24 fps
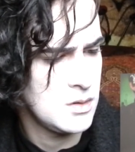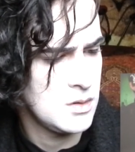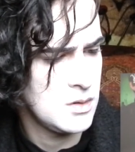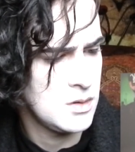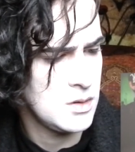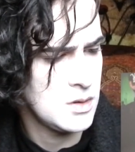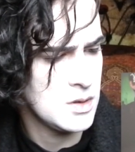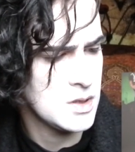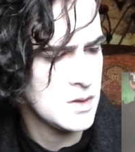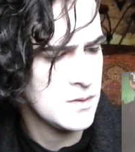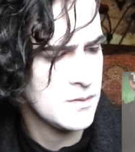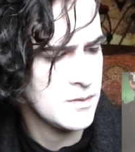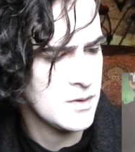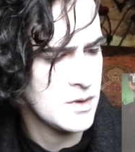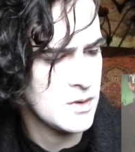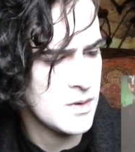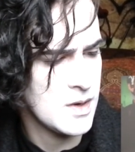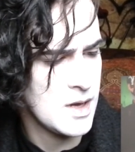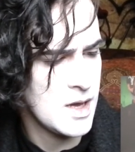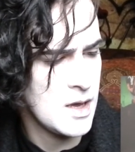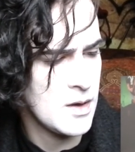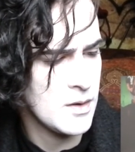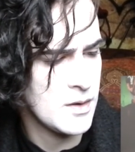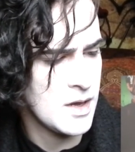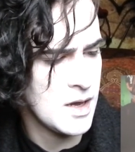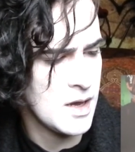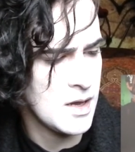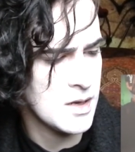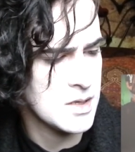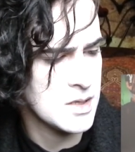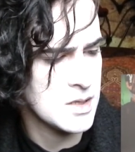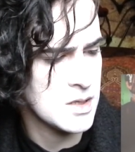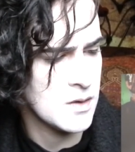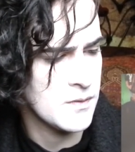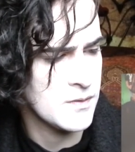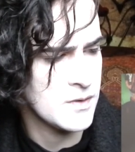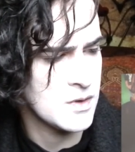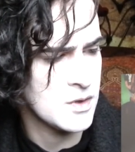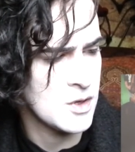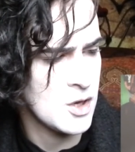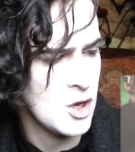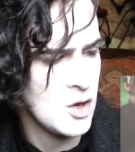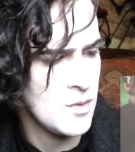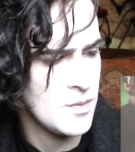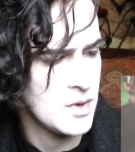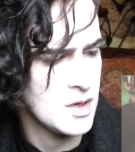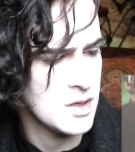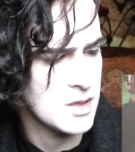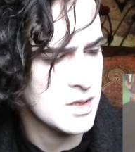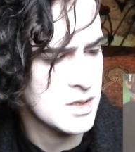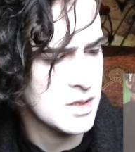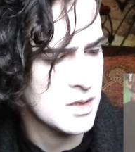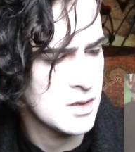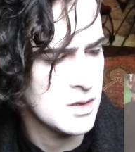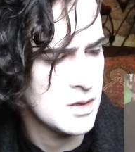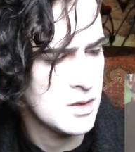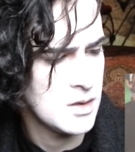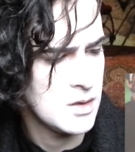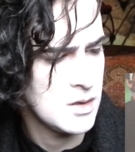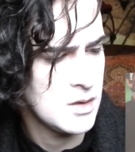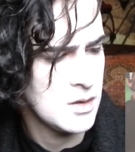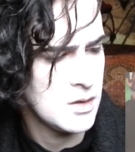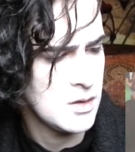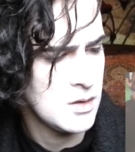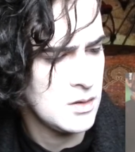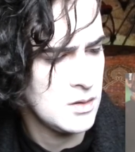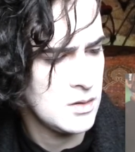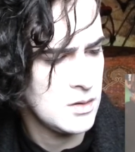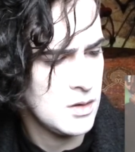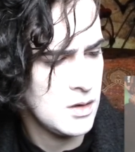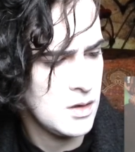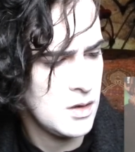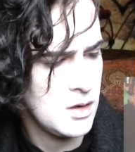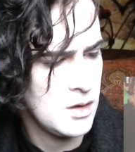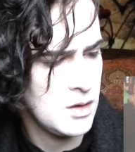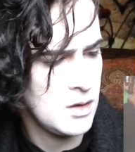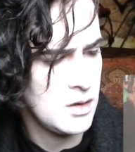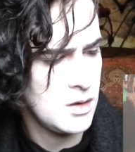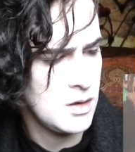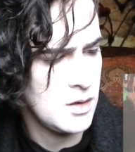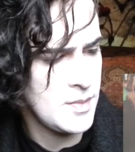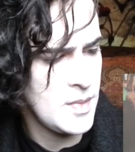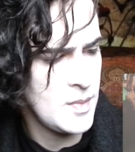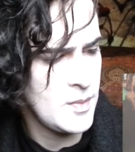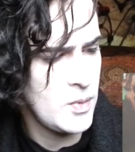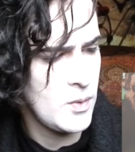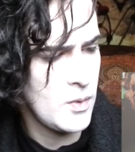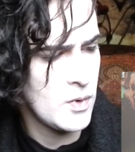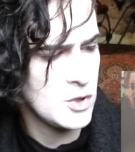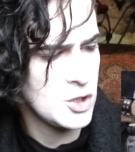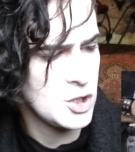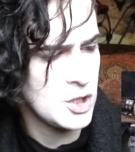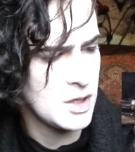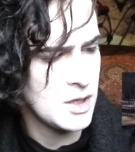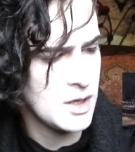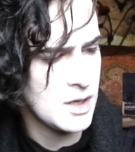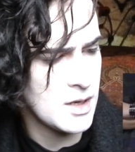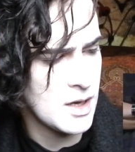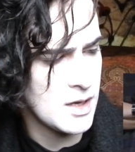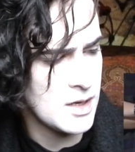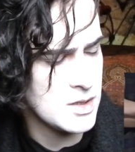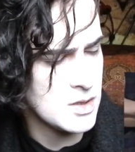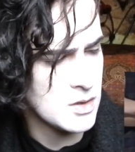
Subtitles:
Nice for the outcast of some homeless. I remember watching a gay